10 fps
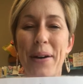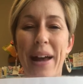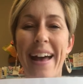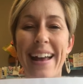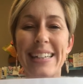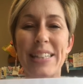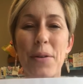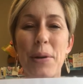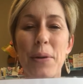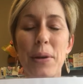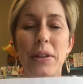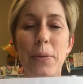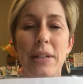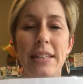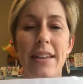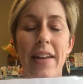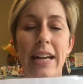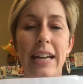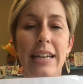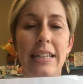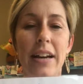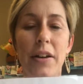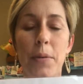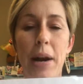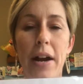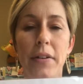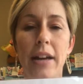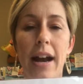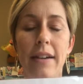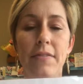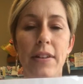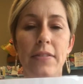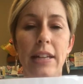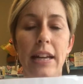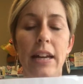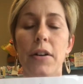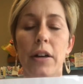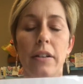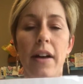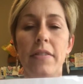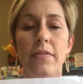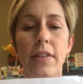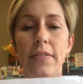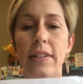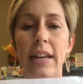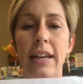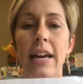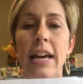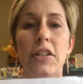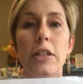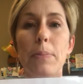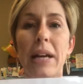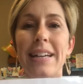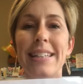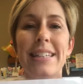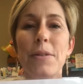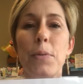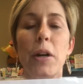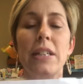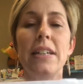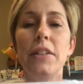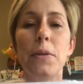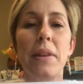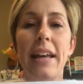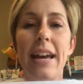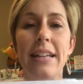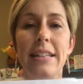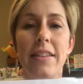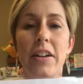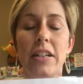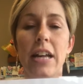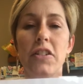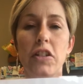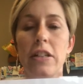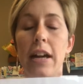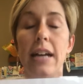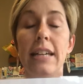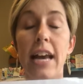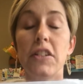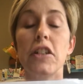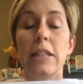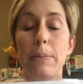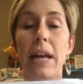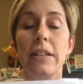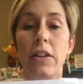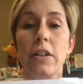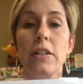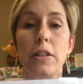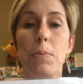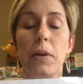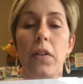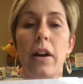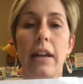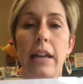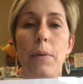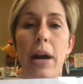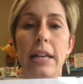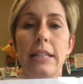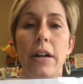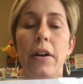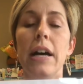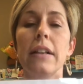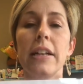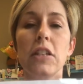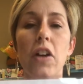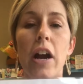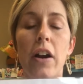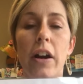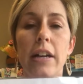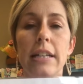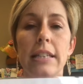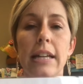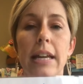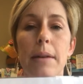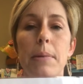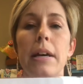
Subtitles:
okay? So we really want to see that getting done around 9:50 or 11:50, just because we're dealing with kids and their attention spans aren't super long anyway. So let's try our hardest to keep